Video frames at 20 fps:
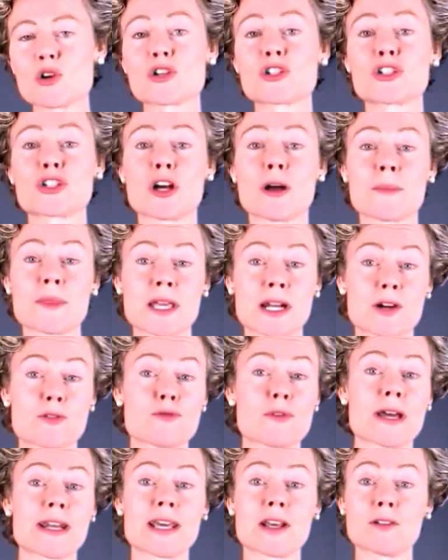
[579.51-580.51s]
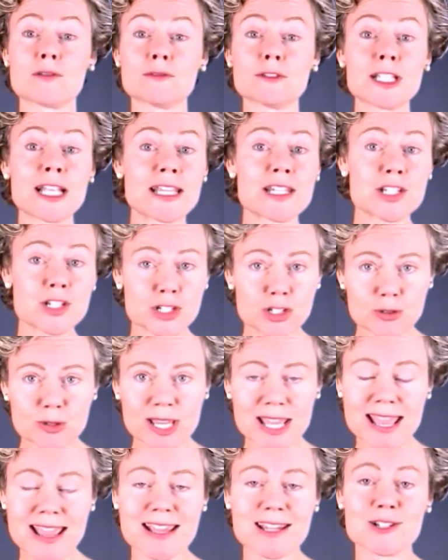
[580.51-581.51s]
workshop that I run out of London,
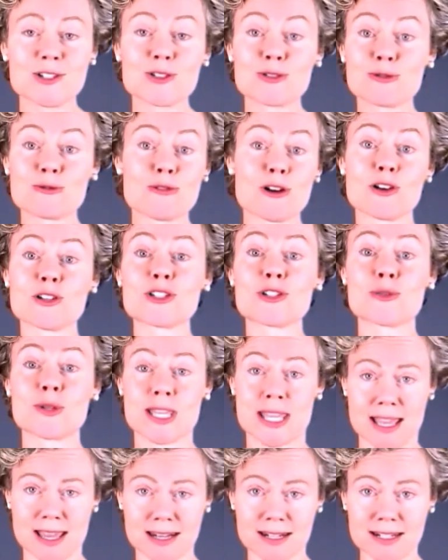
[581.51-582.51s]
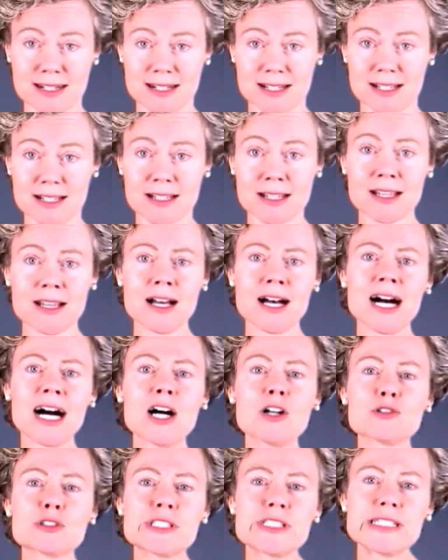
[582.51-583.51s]
UK and Toronto, Canada,
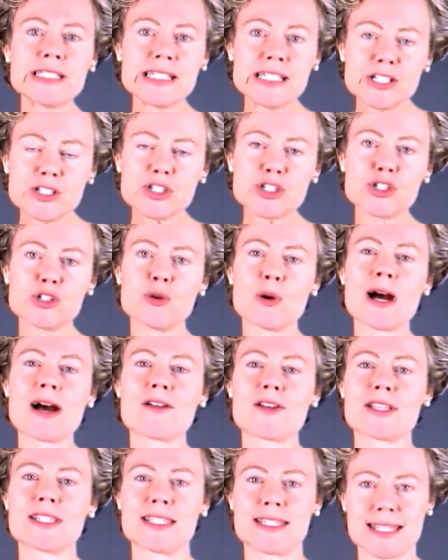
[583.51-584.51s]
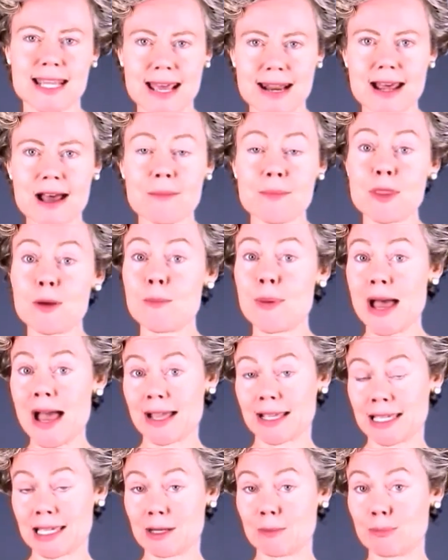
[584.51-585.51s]
I'll teach you how to set up the
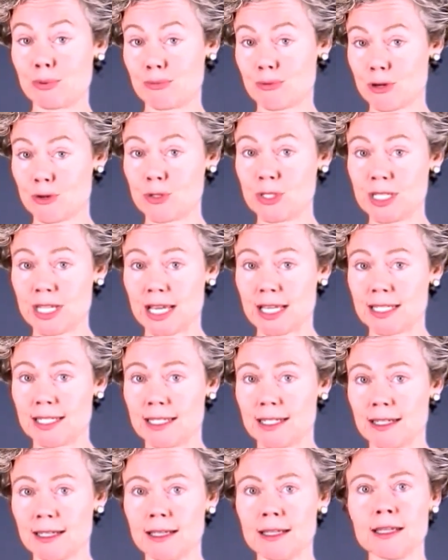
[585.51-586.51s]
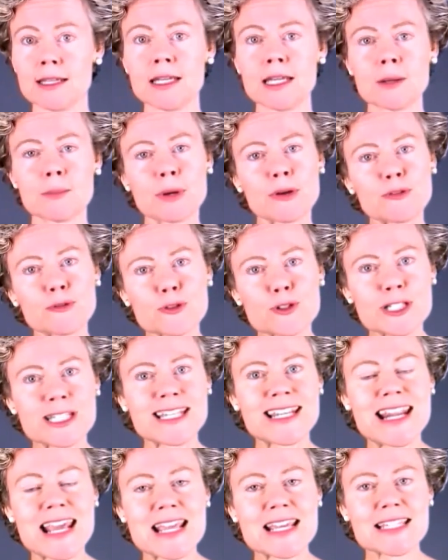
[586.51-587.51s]
back-end process. But for
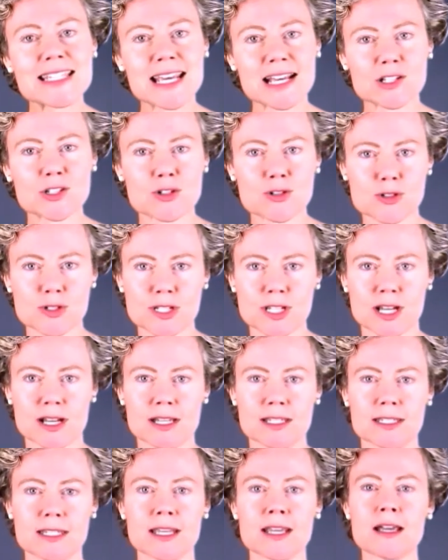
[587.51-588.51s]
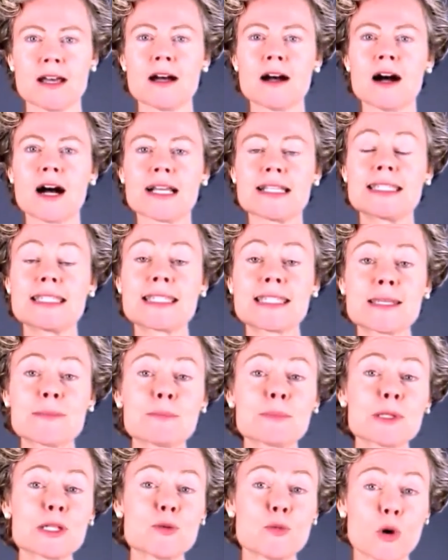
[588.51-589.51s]
today's exercise, I
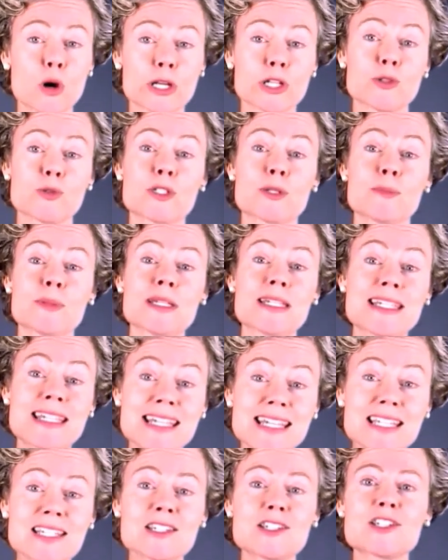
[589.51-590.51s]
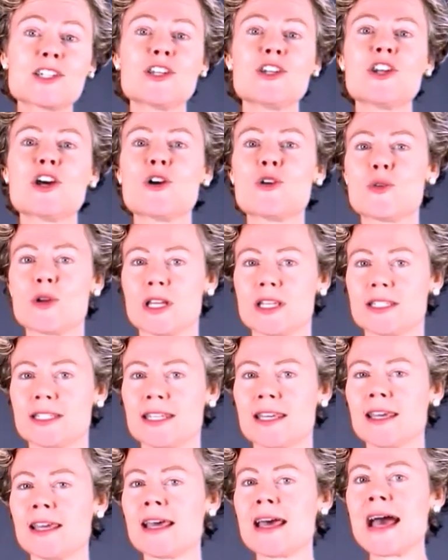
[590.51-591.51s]
simply want you to begin to
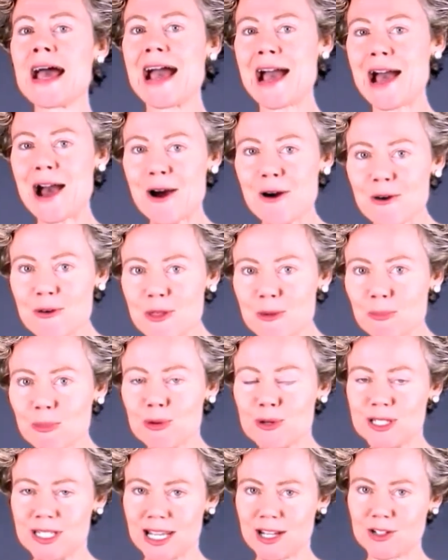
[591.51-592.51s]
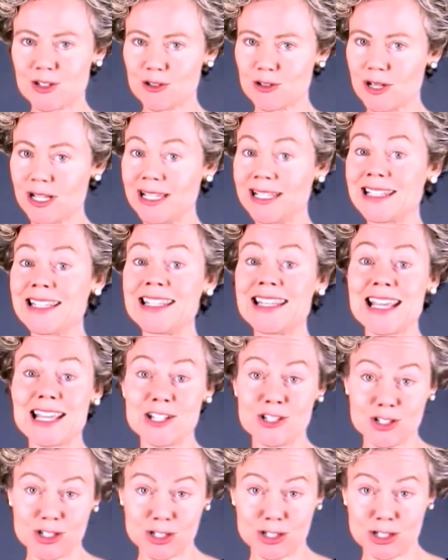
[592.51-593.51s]
notice how the presenter
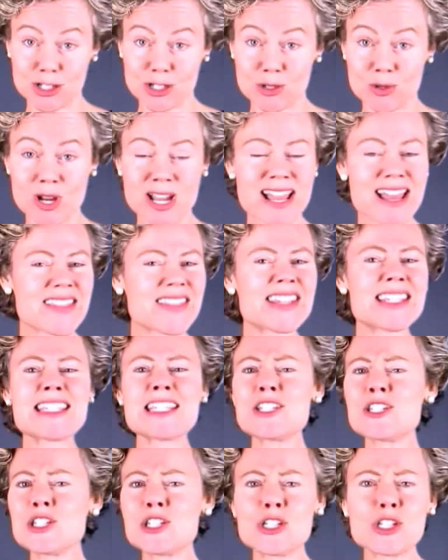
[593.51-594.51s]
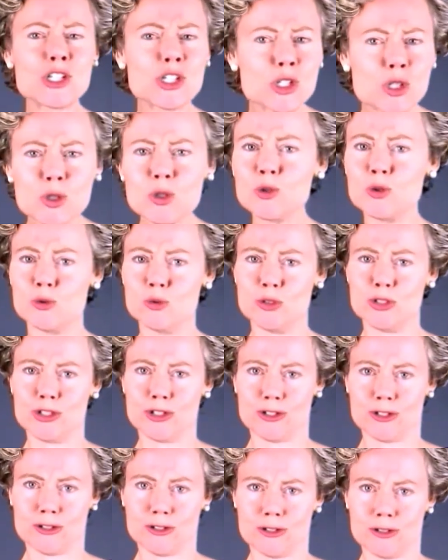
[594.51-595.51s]
engages you. This is
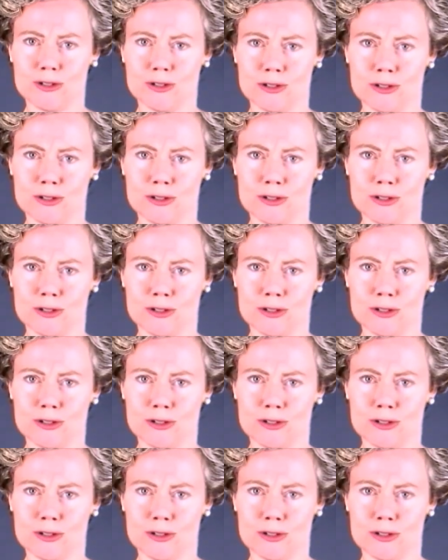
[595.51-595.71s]
huge.